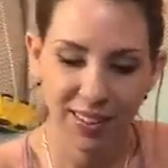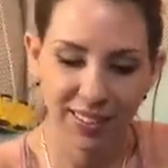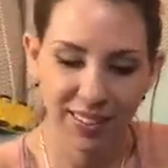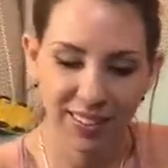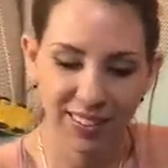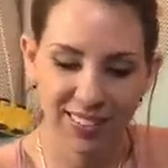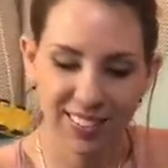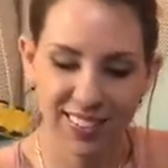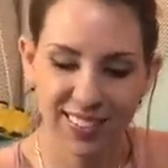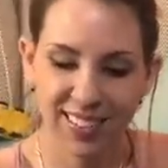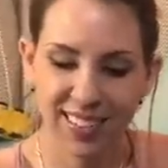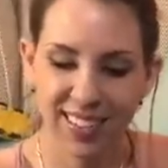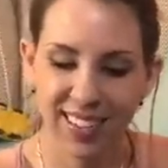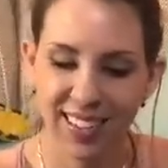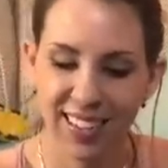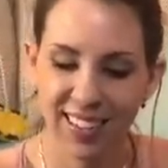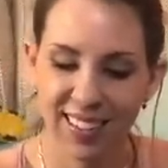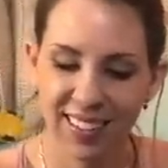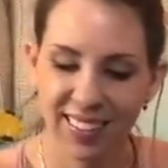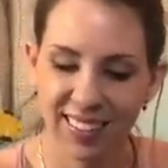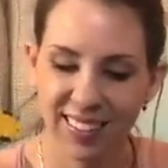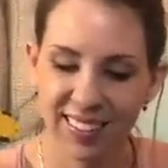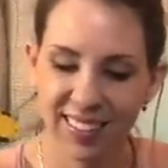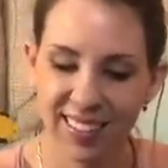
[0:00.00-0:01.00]
Let's
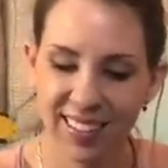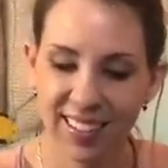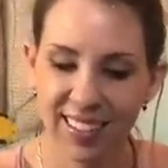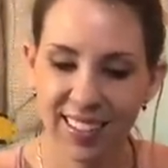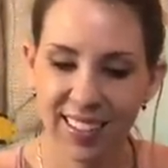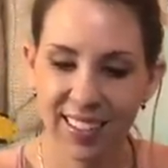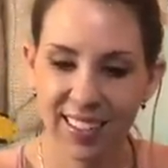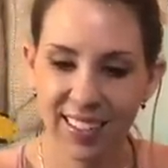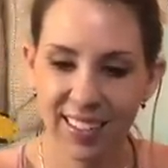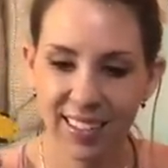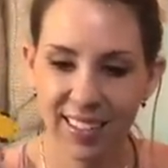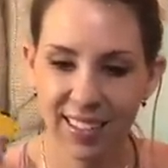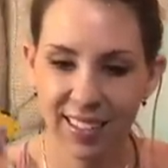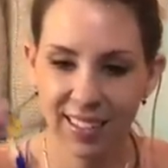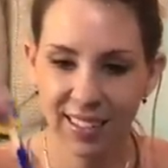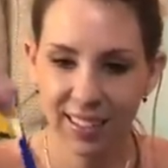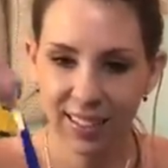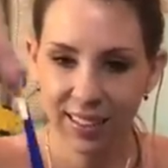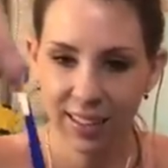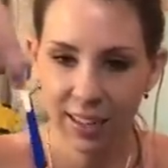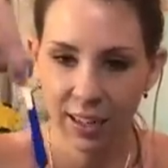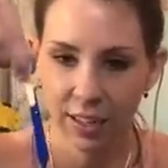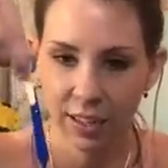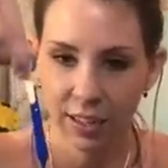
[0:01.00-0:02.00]
see, see,
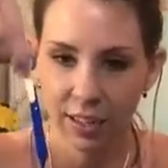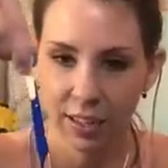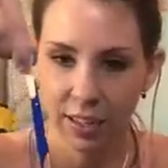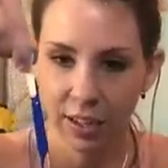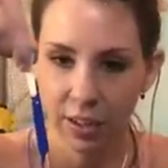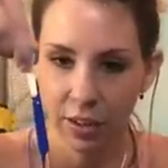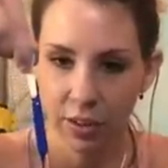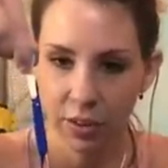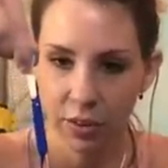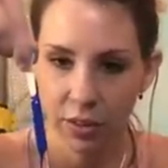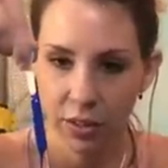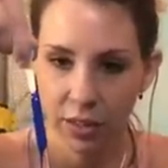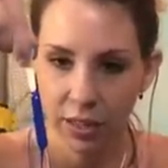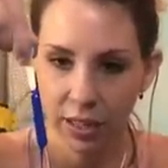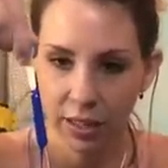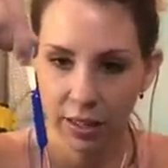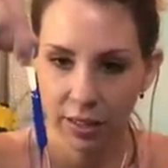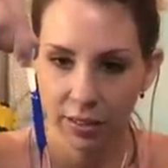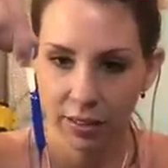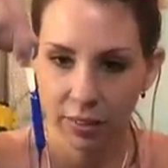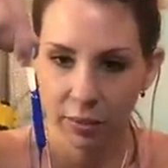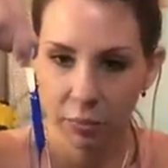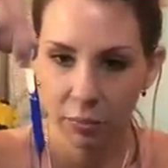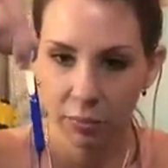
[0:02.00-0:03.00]
there you go. You
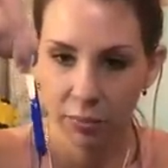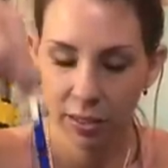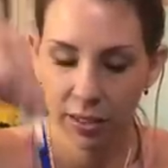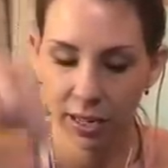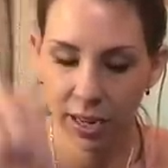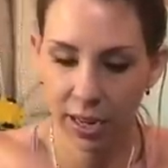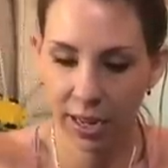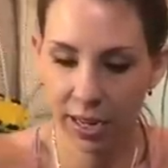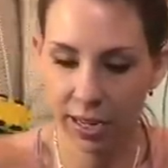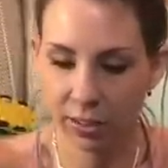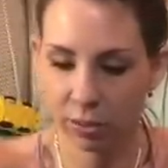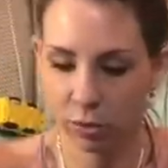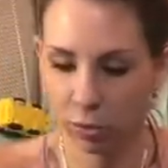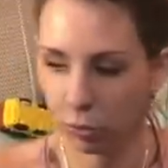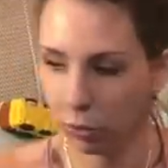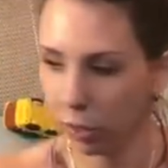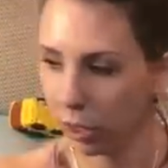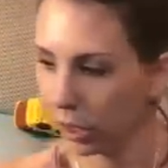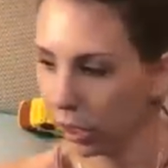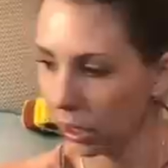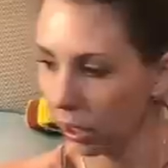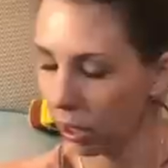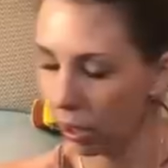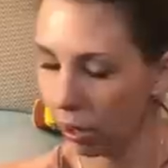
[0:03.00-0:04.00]
get some nice
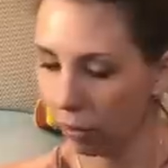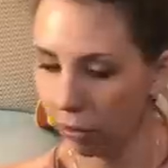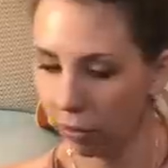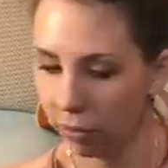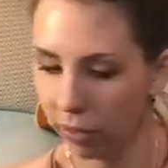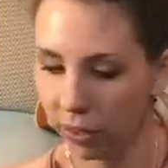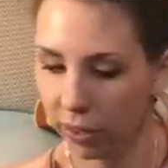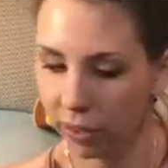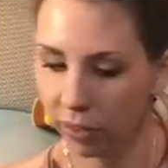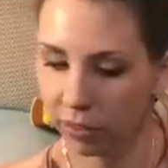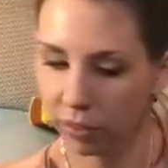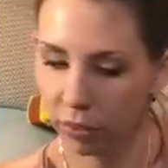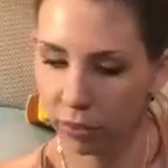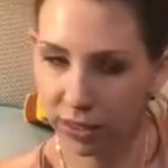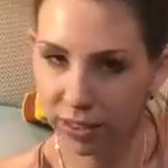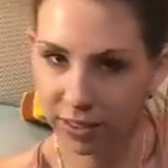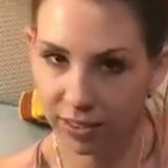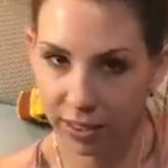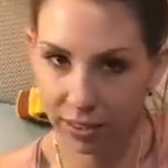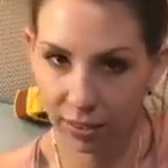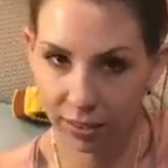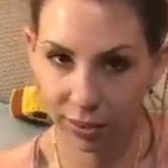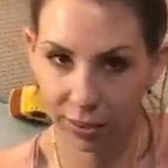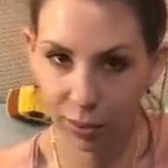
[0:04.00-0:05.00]
running off of it. So
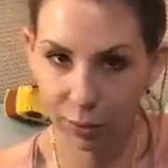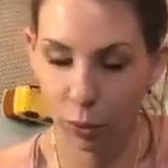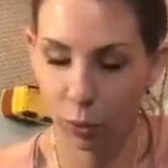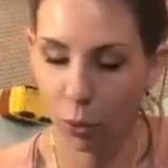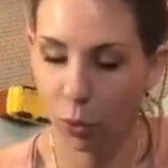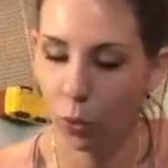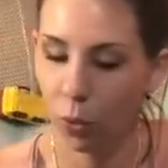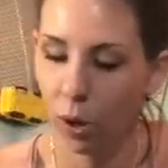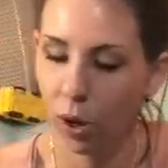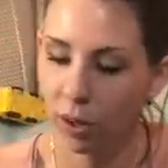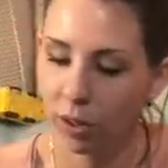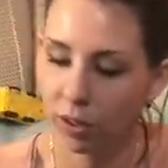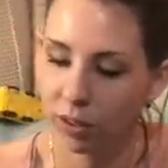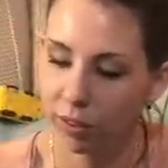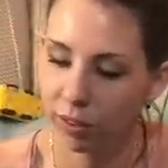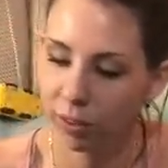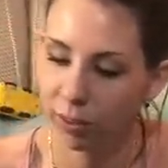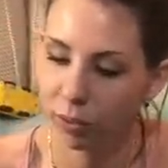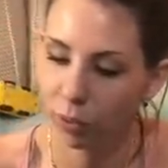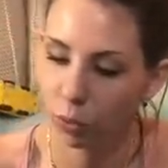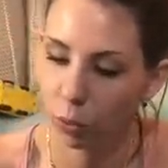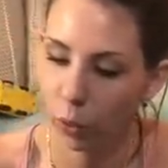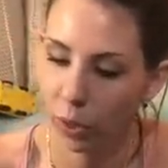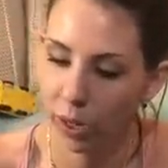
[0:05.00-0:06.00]
let's add a little more water to
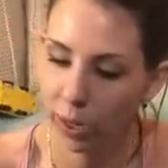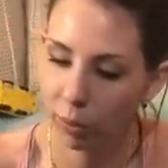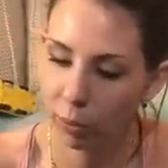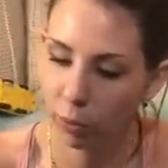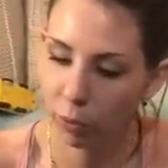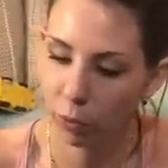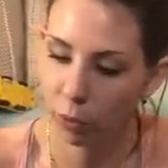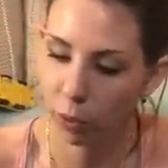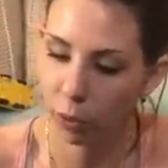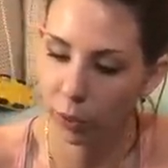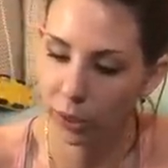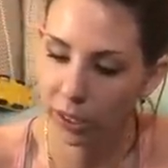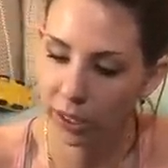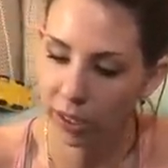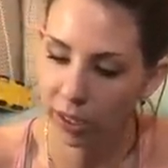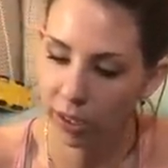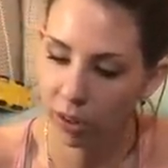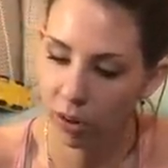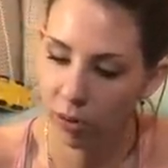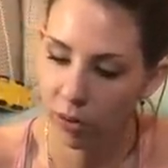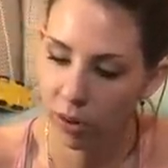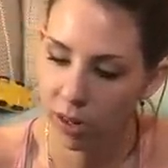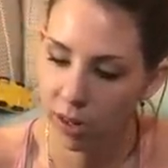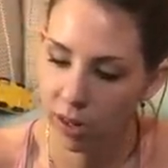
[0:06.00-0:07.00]
this white before we get
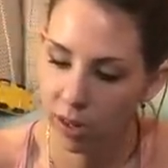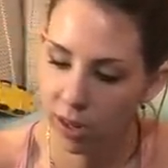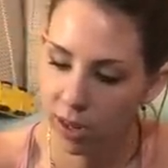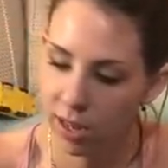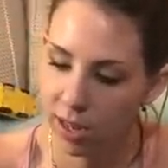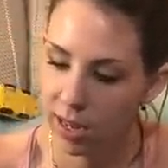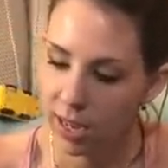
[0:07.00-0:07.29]
going.